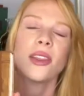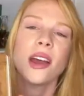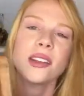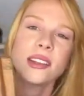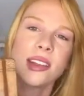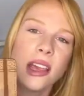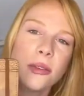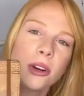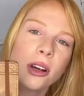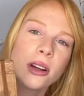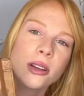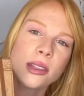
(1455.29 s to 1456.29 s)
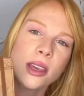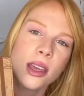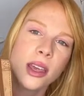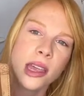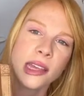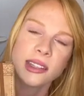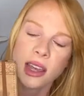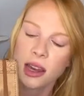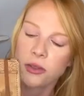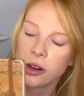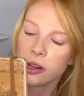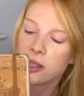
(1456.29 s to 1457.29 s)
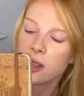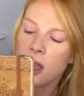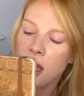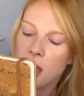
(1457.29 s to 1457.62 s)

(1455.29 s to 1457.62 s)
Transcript: that Savers in Danvers.